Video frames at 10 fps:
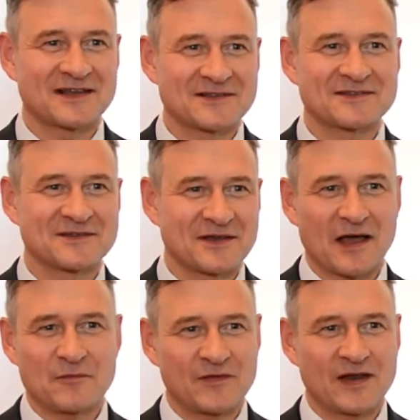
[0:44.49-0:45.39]
And uh,
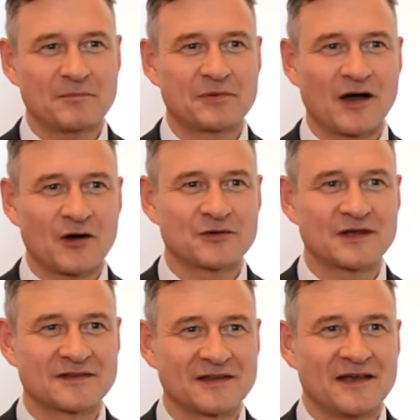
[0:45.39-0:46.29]
I'm very proud
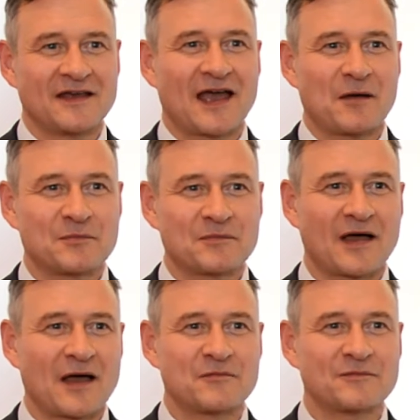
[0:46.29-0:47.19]
that I'm,
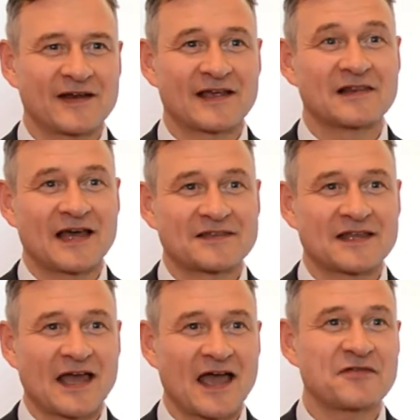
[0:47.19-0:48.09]
I'm very glad
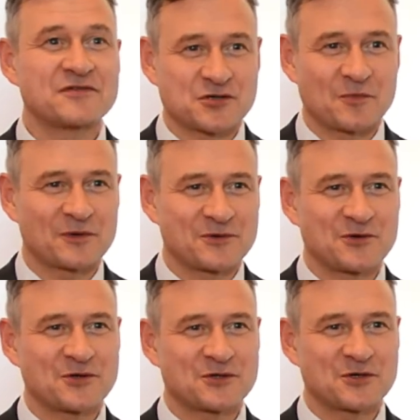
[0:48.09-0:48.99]
that I had this
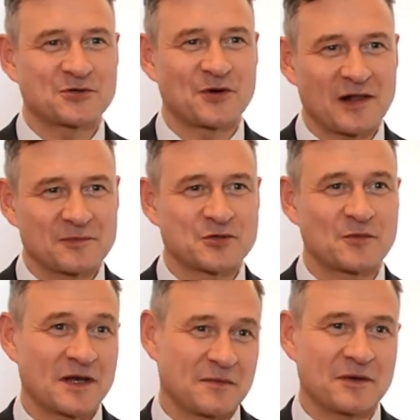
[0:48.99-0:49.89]
opportunity to help so
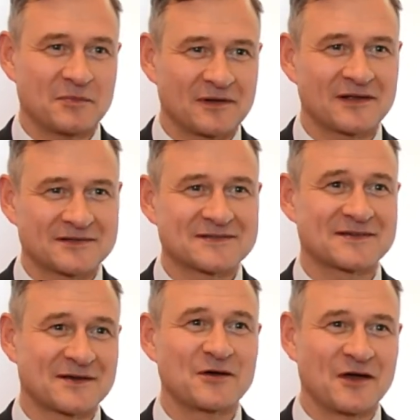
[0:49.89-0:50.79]
many people. That's
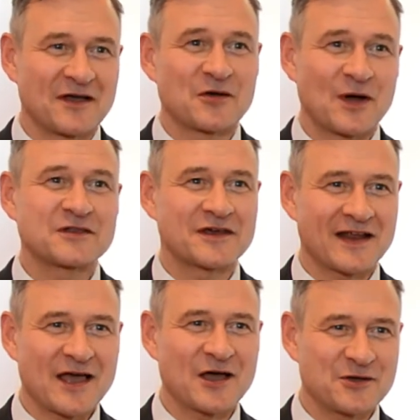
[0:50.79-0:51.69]
uh, quite a
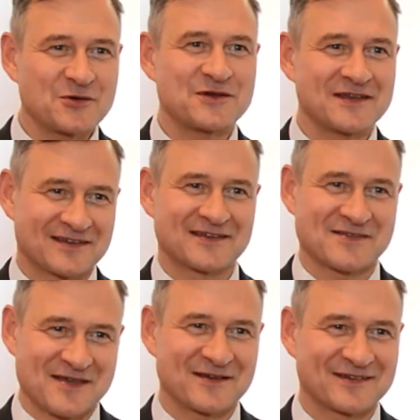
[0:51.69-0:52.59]
rare, unique
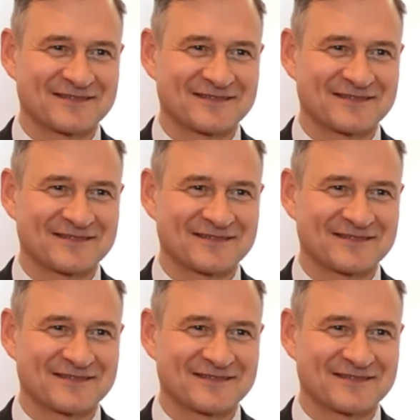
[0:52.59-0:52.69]
thing.